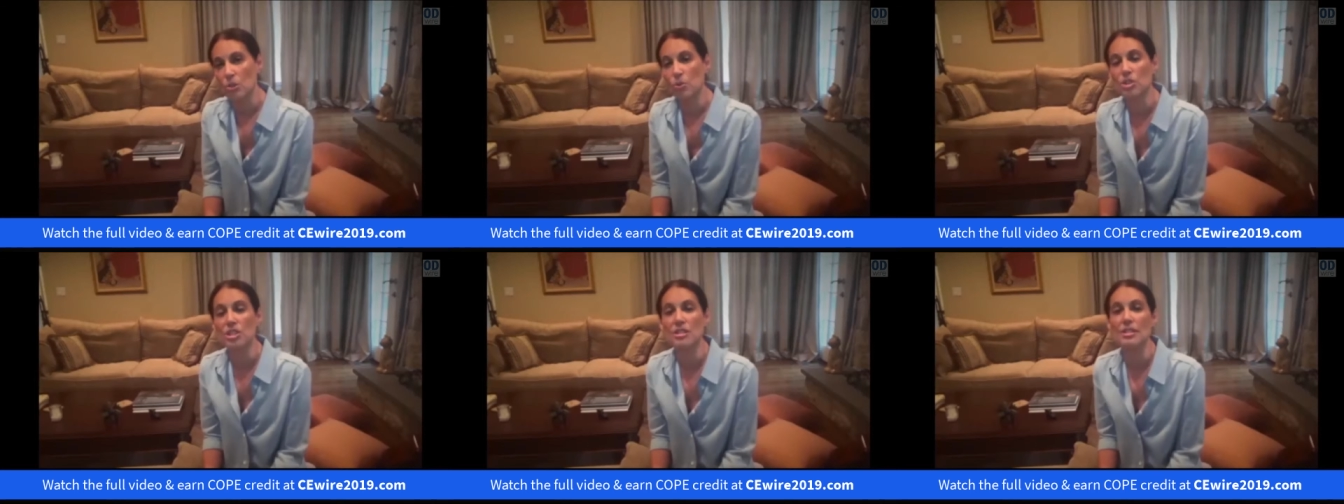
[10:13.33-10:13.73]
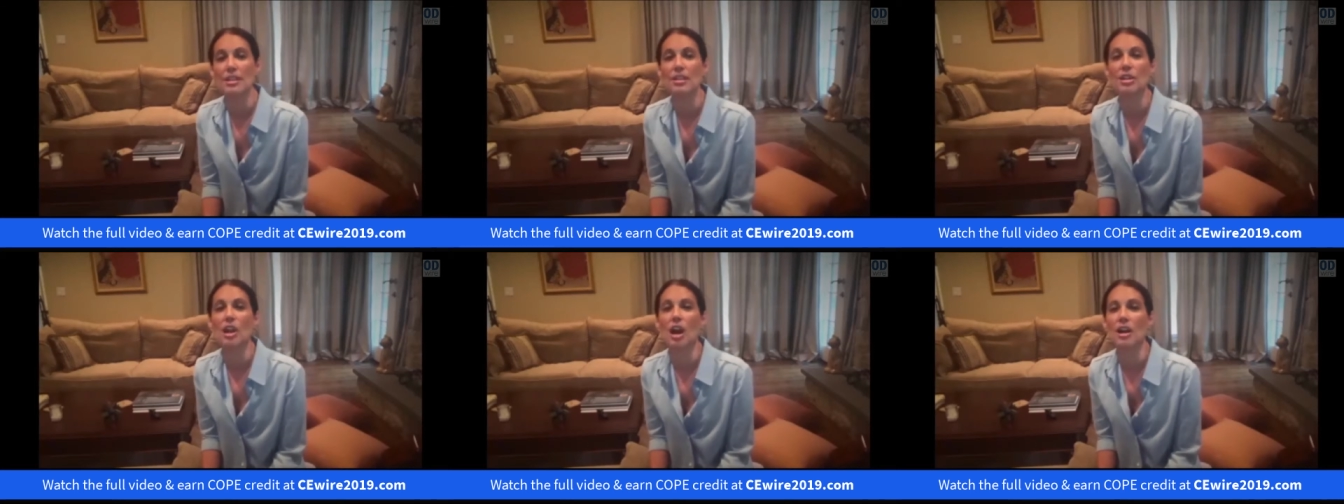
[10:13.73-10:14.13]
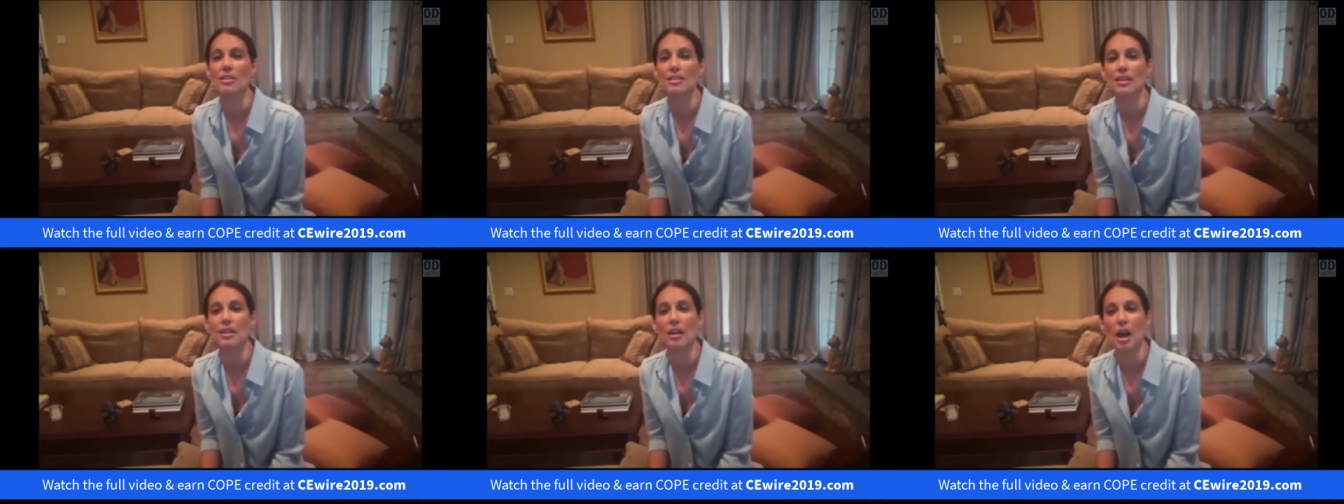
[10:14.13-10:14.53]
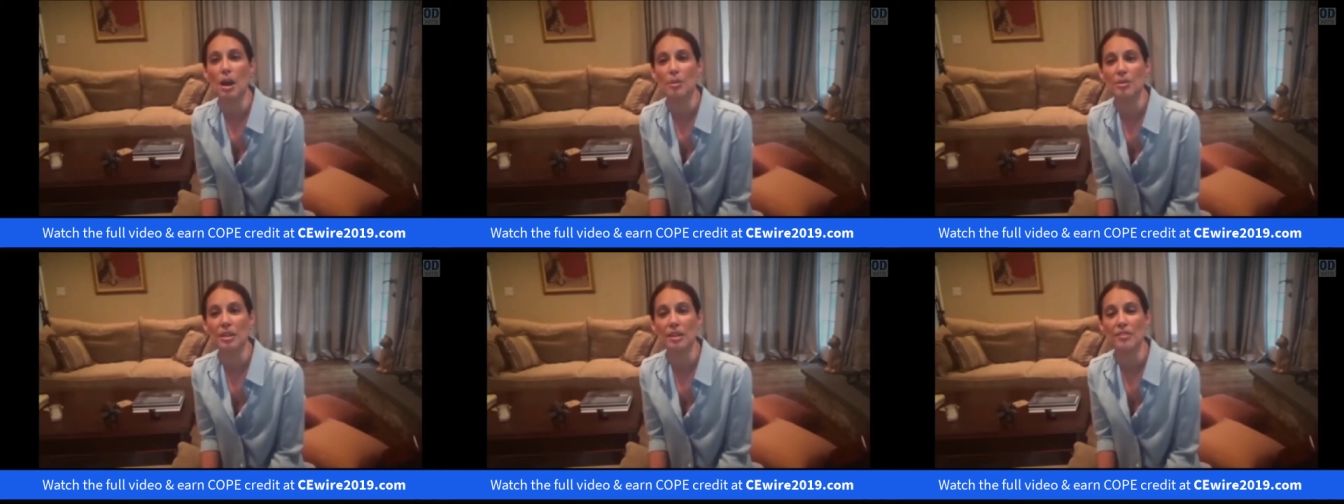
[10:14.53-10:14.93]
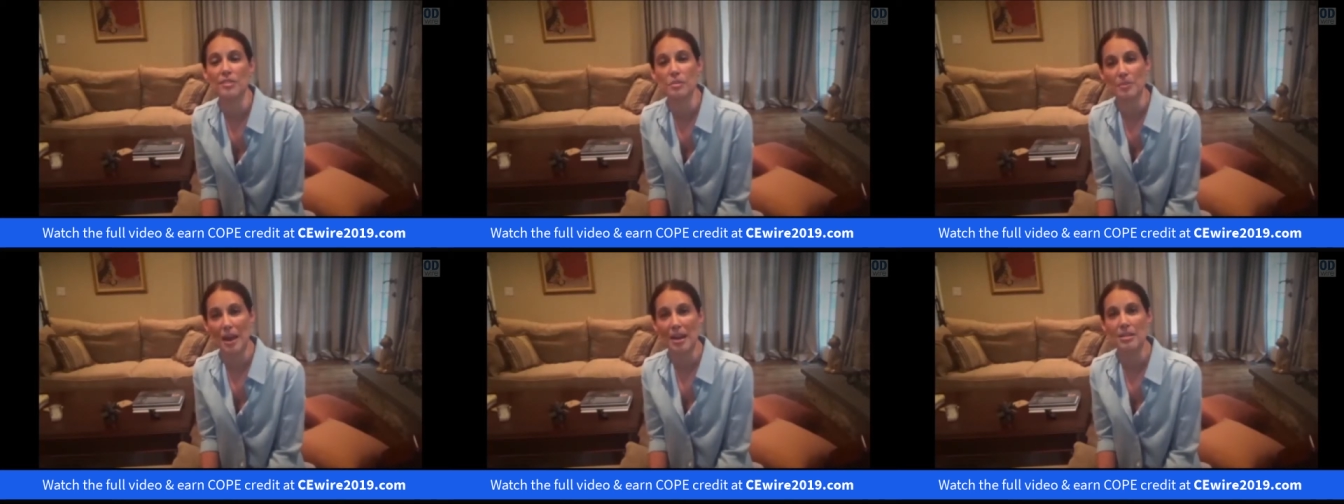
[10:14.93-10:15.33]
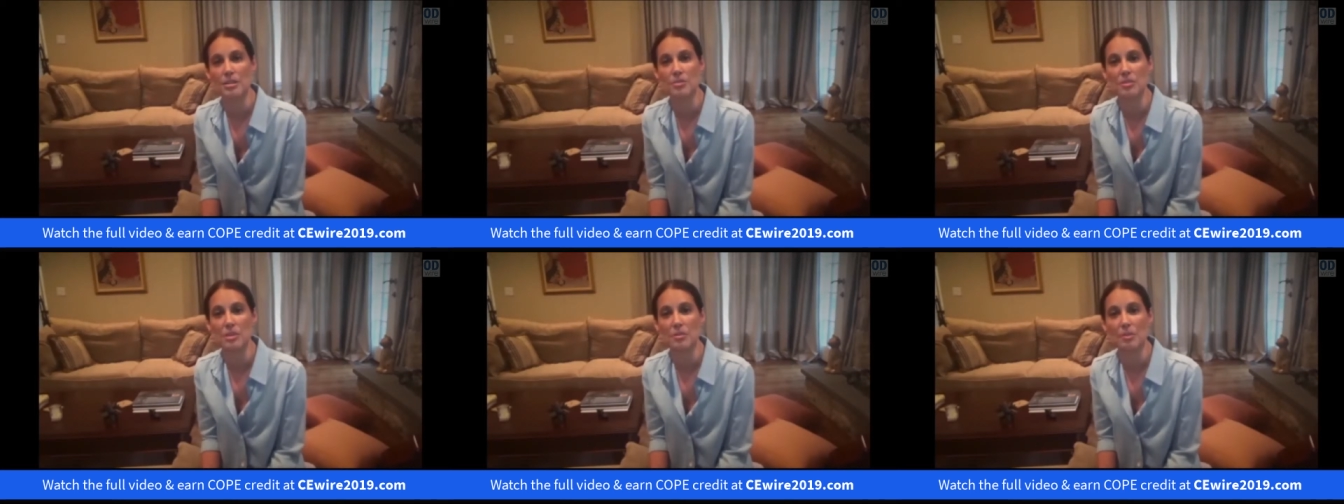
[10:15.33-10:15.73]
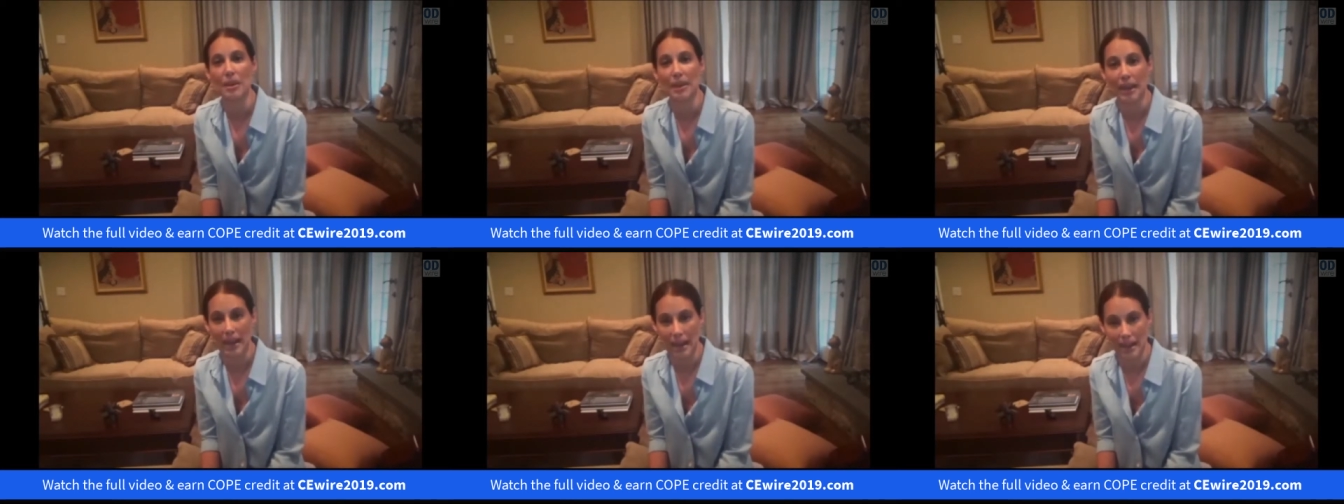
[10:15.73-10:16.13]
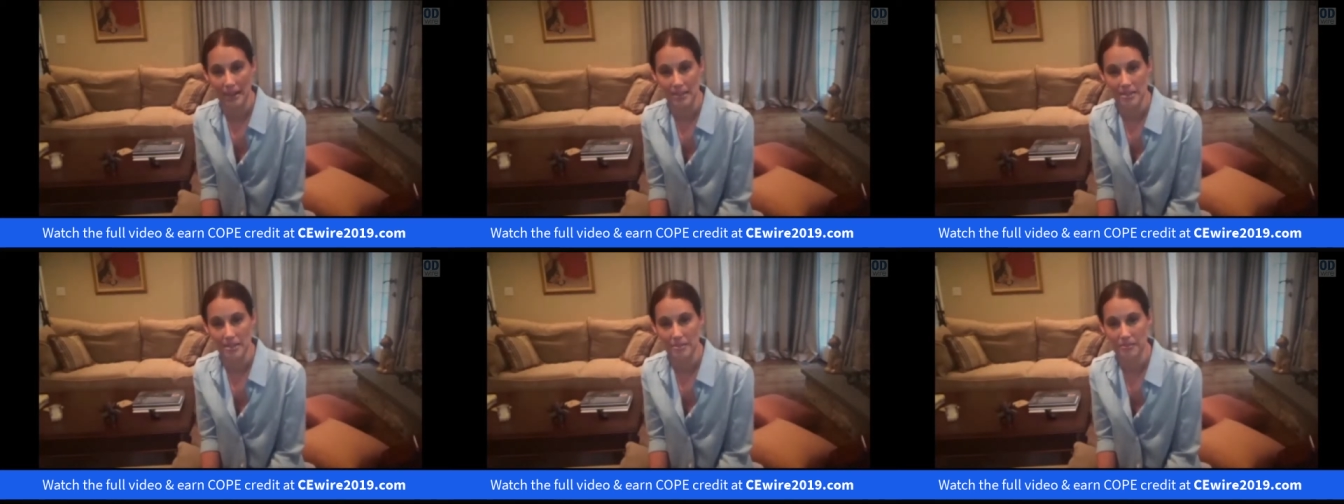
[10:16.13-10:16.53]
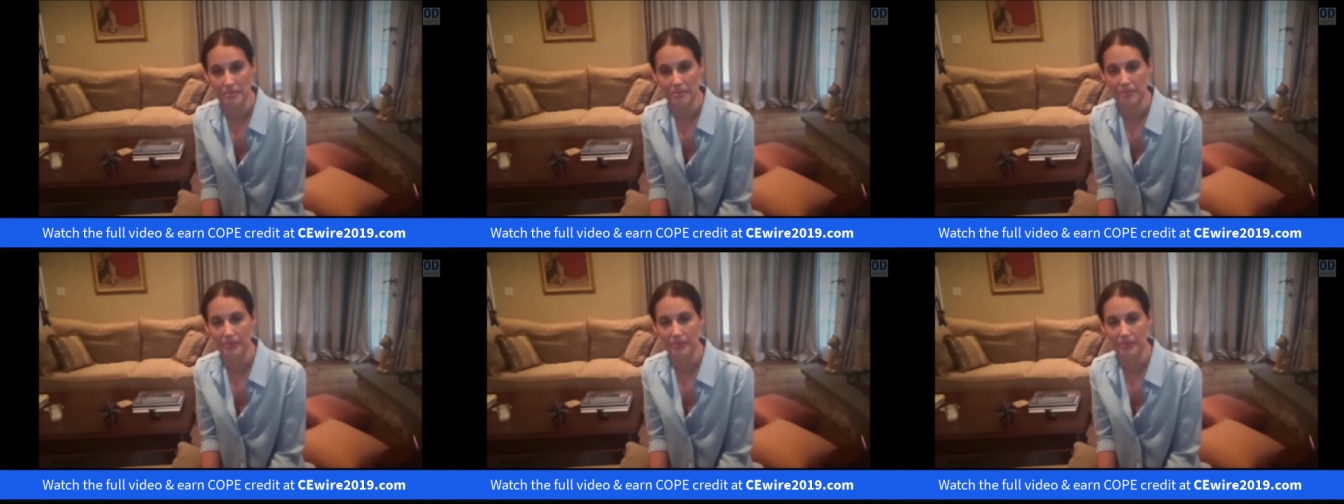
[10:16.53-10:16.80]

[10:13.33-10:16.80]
which is then causing accommodative spasms in my eyes.